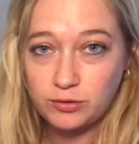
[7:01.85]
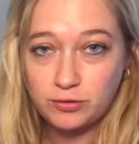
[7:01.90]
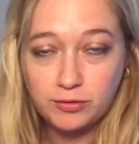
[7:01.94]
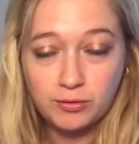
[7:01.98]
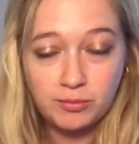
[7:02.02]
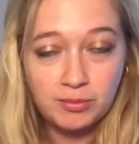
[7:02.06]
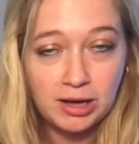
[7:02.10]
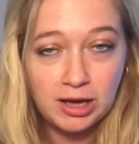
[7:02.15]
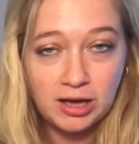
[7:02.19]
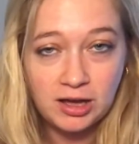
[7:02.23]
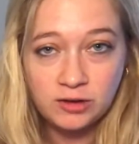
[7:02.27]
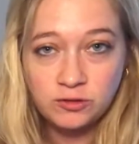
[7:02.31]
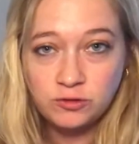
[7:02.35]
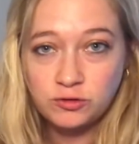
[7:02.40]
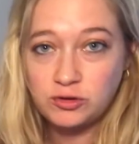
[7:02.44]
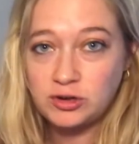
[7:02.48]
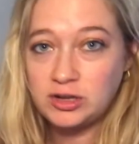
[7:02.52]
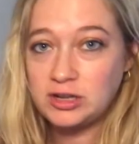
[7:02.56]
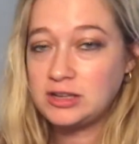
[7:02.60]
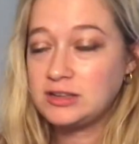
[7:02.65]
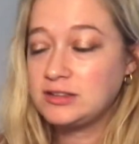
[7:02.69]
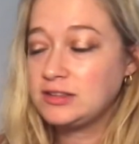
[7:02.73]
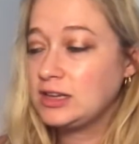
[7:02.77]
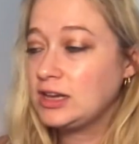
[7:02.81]
from one
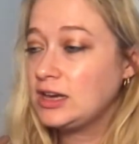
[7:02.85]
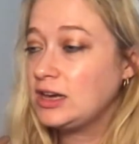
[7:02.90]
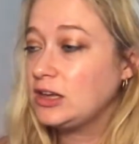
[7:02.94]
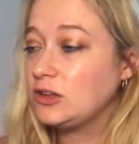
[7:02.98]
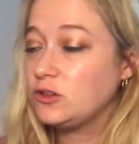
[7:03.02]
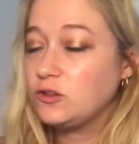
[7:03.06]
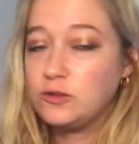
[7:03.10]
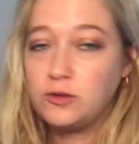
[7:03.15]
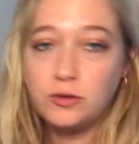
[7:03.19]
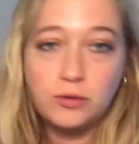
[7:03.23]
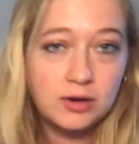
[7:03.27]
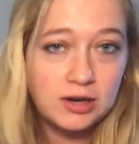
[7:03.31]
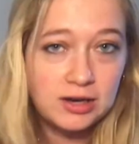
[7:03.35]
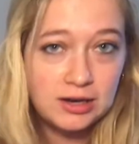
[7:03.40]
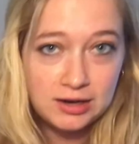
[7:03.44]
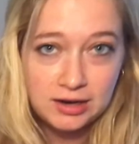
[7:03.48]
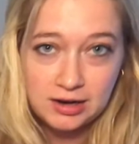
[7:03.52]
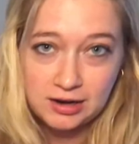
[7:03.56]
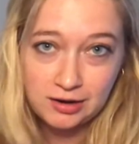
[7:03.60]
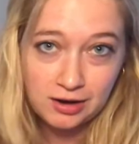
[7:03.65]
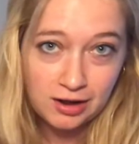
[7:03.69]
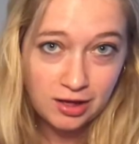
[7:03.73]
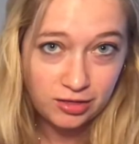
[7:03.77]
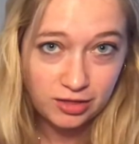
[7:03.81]
hundred, do it in
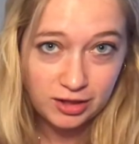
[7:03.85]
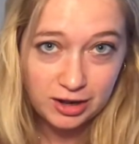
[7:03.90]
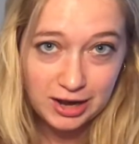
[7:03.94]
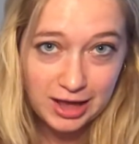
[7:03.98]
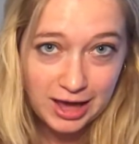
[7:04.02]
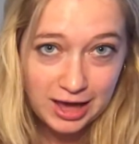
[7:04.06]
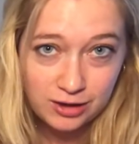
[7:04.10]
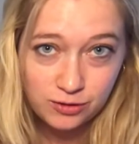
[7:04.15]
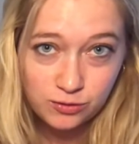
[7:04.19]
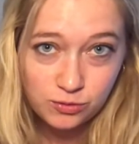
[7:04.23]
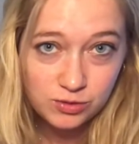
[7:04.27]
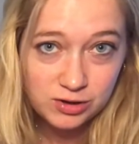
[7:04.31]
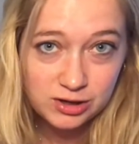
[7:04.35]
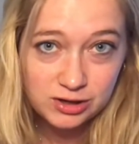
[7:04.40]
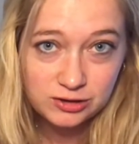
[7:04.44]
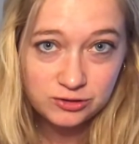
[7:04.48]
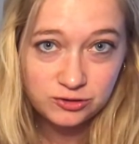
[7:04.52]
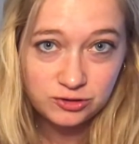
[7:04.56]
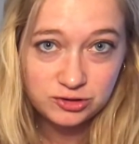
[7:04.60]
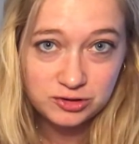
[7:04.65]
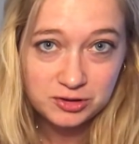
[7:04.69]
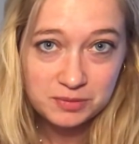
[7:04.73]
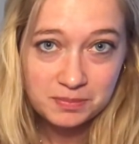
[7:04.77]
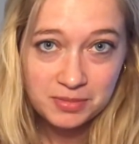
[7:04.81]
another
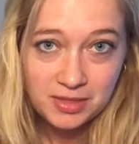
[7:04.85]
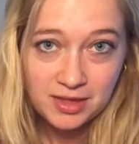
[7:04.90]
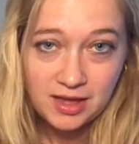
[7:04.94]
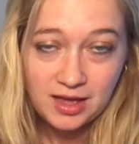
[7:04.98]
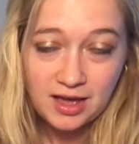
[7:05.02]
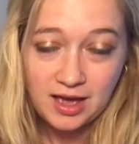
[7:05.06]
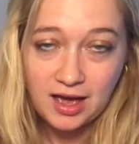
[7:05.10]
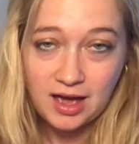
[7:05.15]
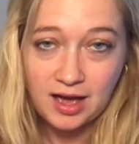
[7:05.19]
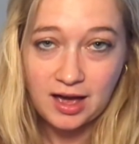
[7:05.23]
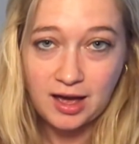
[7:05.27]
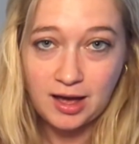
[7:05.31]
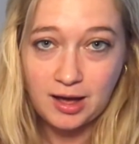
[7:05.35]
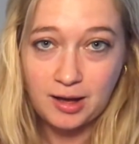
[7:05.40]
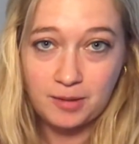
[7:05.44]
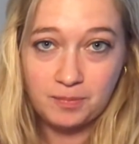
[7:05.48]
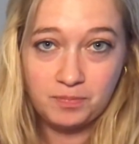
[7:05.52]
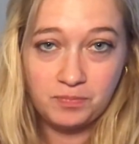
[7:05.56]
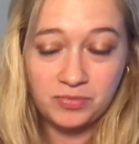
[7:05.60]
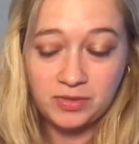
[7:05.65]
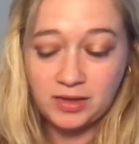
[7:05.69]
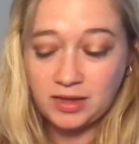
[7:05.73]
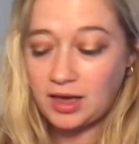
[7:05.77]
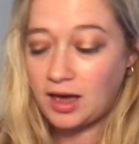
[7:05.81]
language.
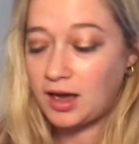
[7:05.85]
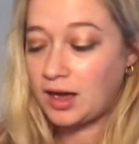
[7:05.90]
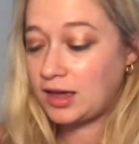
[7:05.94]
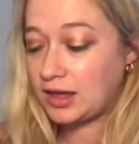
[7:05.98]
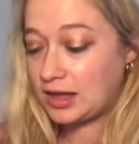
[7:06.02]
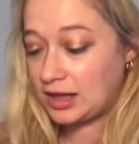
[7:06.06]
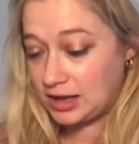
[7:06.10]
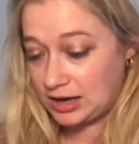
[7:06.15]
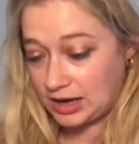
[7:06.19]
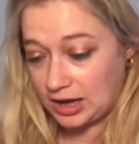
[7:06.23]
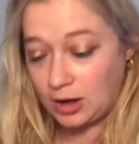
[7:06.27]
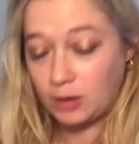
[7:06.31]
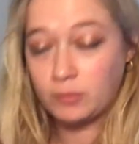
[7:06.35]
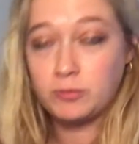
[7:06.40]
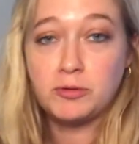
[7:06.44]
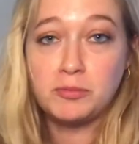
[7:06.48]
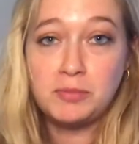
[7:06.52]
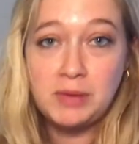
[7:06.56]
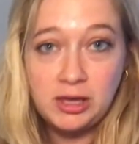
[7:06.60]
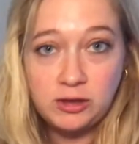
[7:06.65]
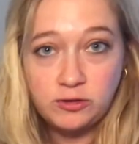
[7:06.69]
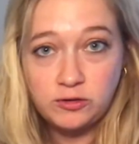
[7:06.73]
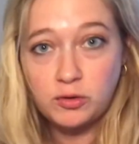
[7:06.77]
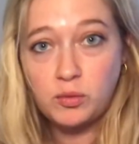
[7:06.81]
Um, I, it helps
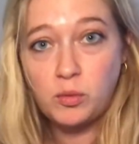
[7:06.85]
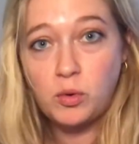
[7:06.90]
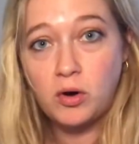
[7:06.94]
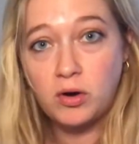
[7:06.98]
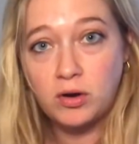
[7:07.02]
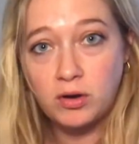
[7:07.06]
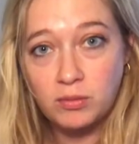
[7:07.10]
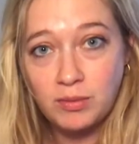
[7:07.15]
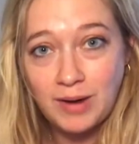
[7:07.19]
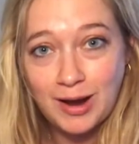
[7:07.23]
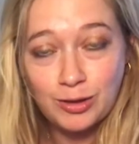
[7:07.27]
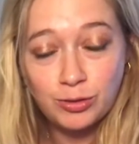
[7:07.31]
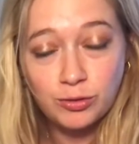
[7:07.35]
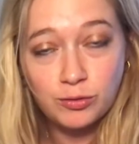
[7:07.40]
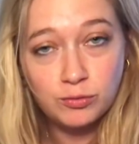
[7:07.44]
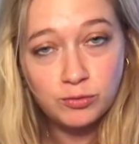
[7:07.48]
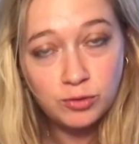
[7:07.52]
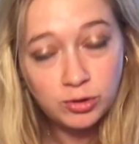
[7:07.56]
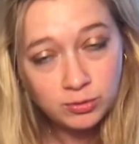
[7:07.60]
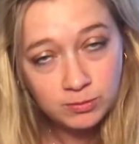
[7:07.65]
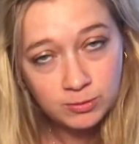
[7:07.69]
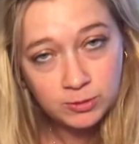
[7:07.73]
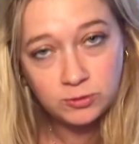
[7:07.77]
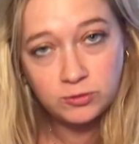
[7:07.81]
me to walk around the
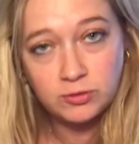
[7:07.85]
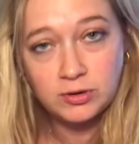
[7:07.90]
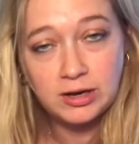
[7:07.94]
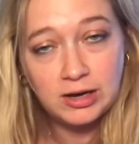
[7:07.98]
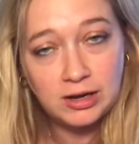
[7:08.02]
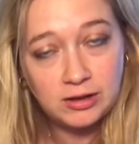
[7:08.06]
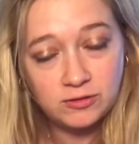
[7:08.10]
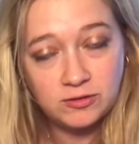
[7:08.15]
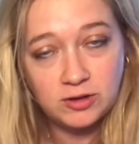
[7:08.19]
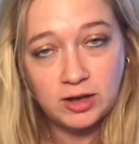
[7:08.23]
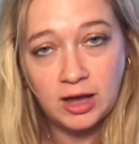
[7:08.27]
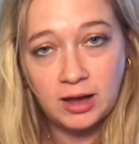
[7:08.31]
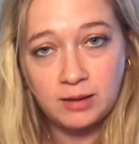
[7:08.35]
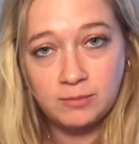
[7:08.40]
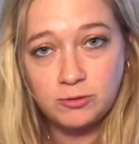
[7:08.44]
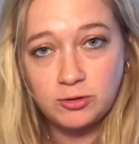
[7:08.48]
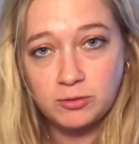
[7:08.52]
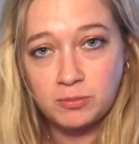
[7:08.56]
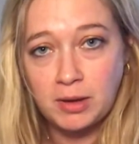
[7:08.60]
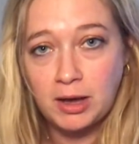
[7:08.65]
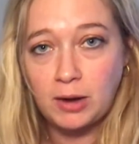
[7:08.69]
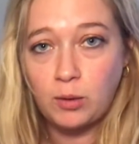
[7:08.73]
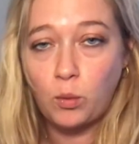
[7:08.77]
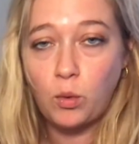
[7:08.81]
room and do it in time
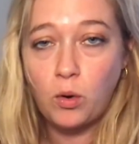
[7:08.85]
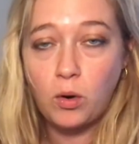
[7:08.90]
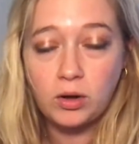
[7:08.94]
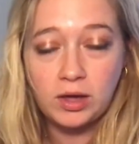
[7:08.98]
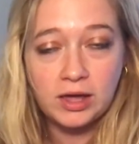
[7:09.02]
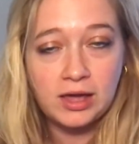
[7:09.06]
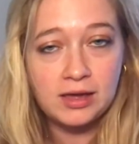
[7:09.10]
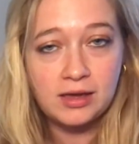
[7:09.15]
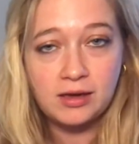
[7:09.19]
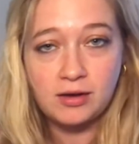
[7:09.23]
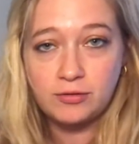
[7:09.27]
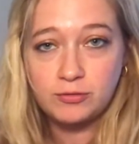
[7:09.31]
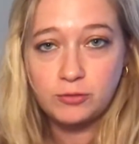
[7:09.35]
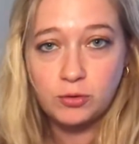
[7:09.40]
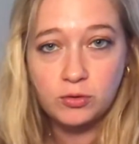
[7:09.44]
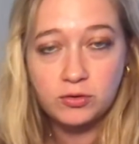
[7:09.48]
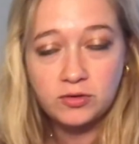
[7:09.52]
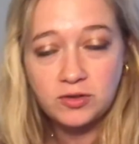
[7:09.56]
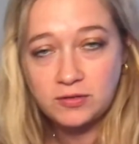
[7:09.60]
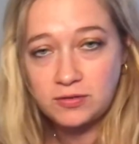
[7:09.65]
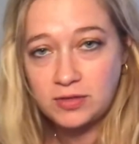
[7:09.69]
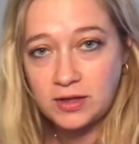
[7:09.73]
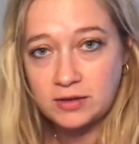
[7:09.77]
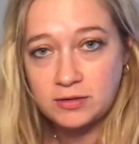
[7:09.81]
to my walking. Of
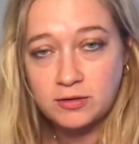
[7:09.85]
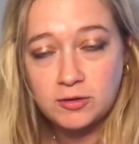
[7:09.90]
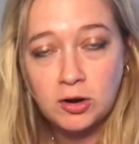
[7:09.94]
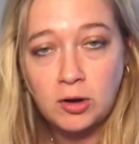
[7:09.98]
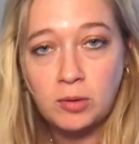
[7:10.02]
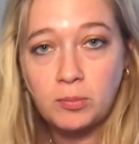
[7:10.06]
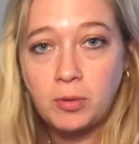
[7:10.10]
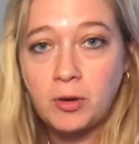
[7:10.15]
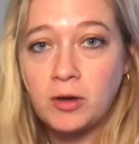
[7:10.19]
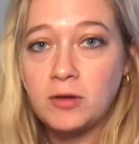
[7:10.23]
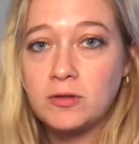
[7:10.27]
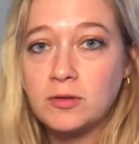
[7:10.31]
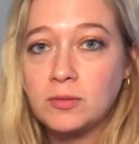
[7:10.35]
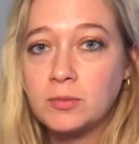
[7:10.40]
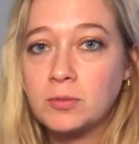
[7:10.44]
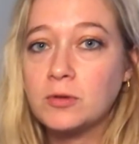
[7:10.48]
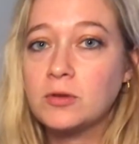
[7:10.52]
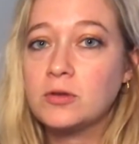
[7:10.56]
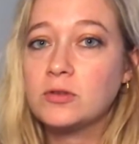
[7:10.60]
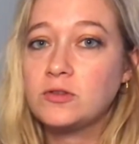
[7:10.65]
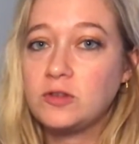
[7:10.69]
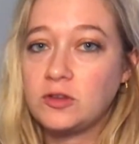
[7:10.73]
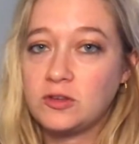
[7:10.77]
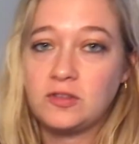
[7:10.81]
course, if that's not
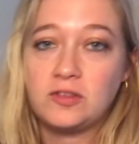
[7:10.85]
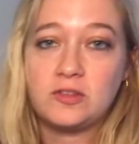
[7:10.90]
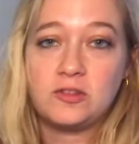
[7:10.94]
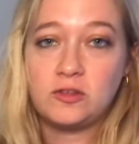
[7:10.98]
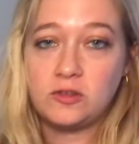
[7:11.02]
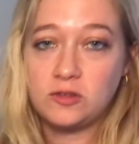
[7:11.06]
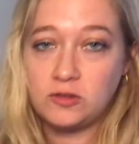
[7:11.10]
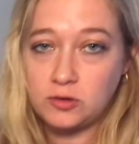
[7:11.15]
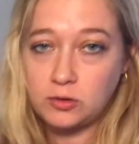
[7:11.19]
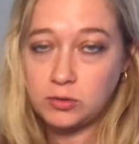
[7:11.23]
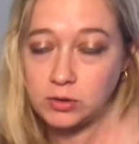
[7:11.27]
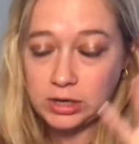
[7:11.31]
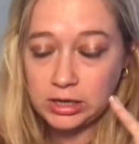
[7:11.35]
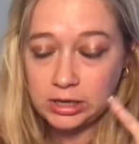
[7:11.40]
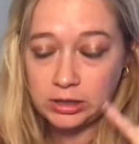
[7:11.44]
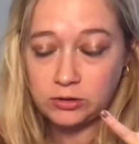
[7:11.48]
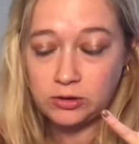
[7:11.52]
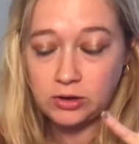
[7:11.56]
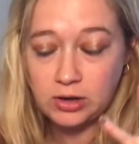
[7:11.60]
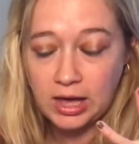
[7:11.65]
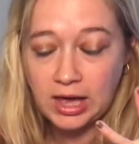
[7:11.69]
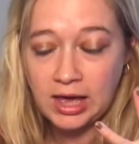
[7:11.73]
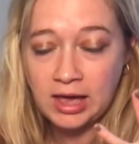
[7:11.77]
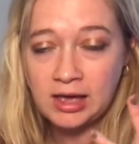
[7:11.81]
possible, just, just do it in
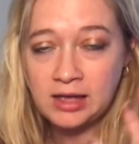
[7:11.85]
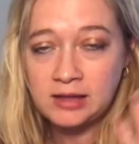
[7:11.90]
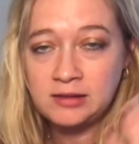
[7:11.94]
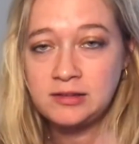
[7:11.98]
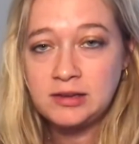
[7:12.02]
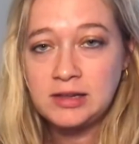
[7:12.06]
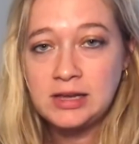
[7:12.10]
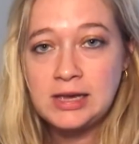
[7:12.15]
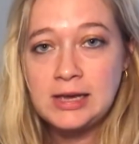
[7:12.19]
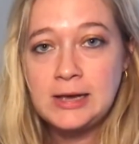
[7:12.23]
your head.